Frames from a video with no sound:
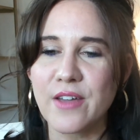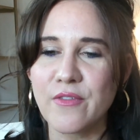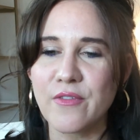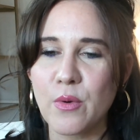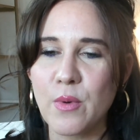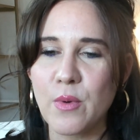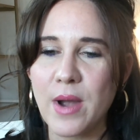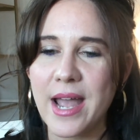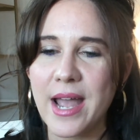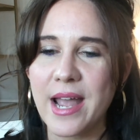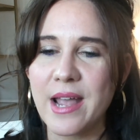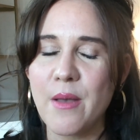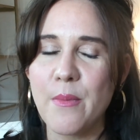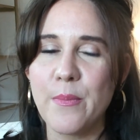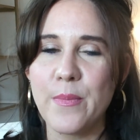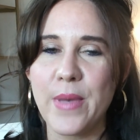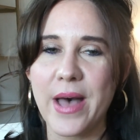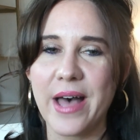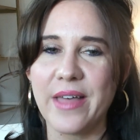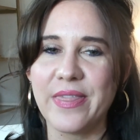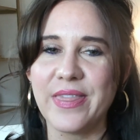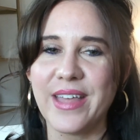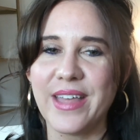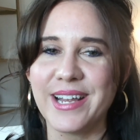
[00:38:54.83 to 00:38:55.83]
giveaway.
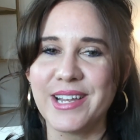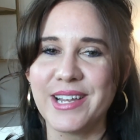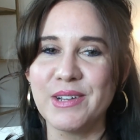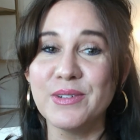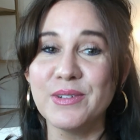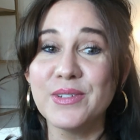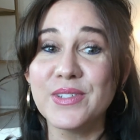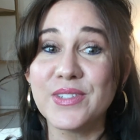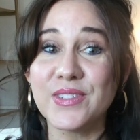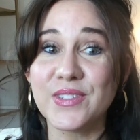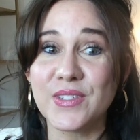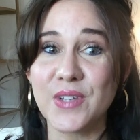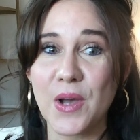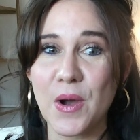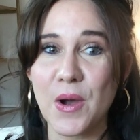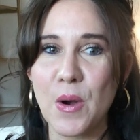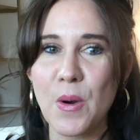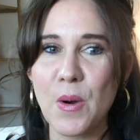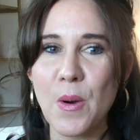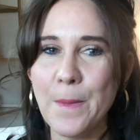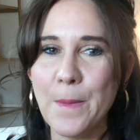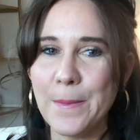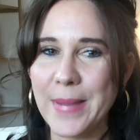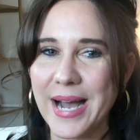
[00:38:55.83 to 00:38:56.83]
Beth, thank you
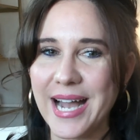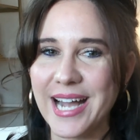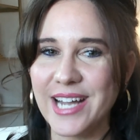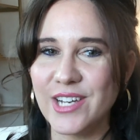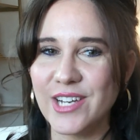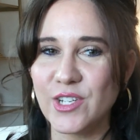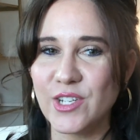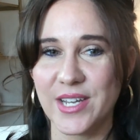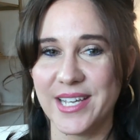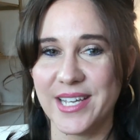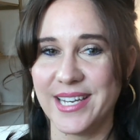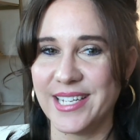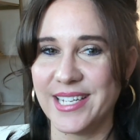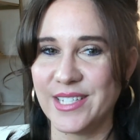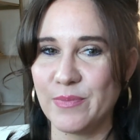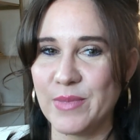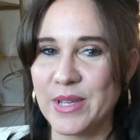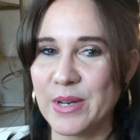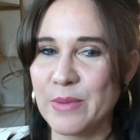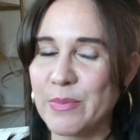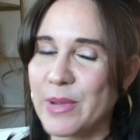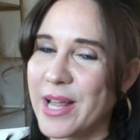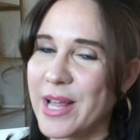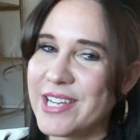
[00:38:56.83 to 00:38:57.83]
so much. It has
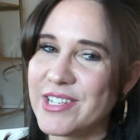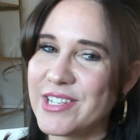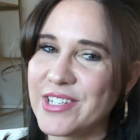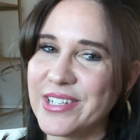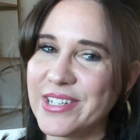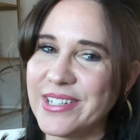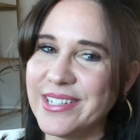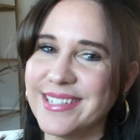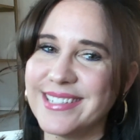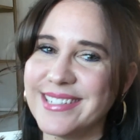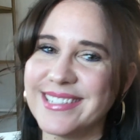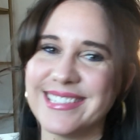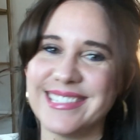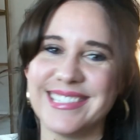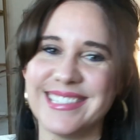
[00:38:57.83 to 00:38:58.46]
been a pleasure.